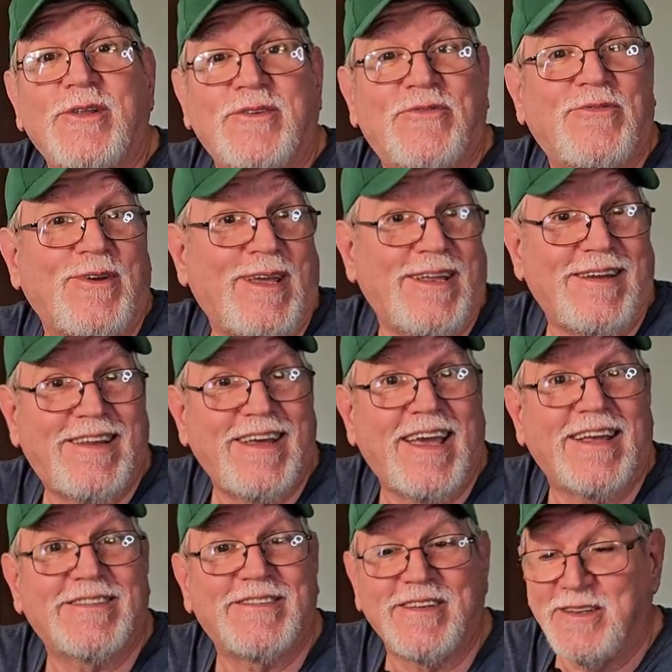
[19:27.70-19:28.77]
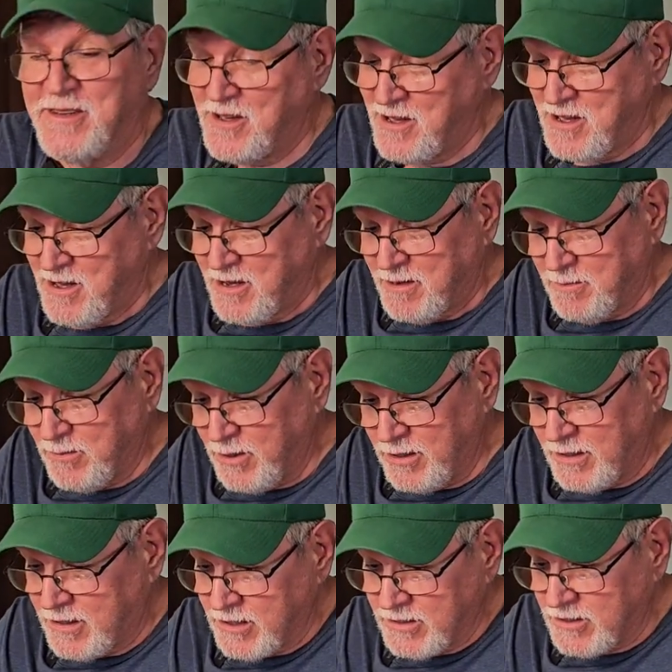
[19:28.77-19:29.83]
it is fantastic.
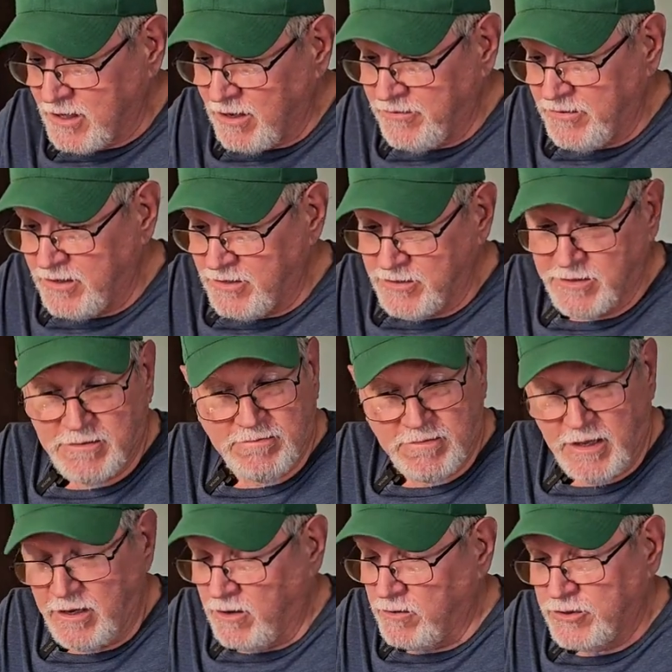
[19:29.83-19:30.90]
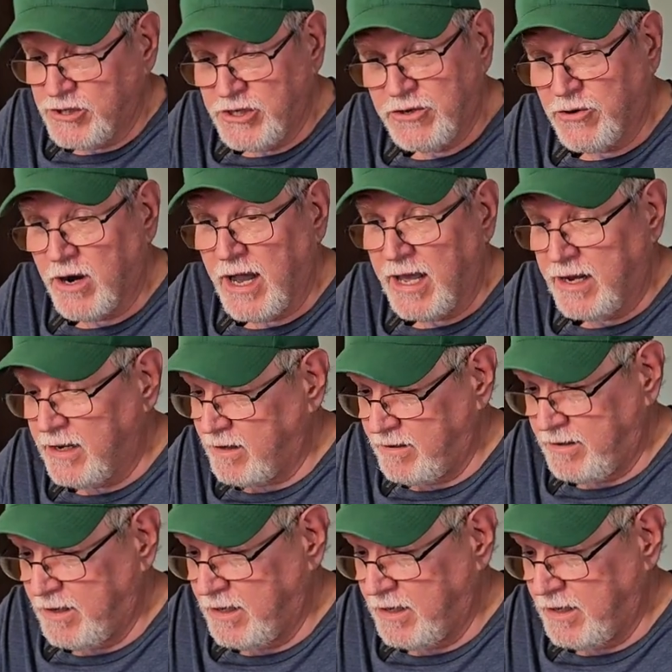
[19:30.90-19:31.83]
But this stuff is, you know, she tried it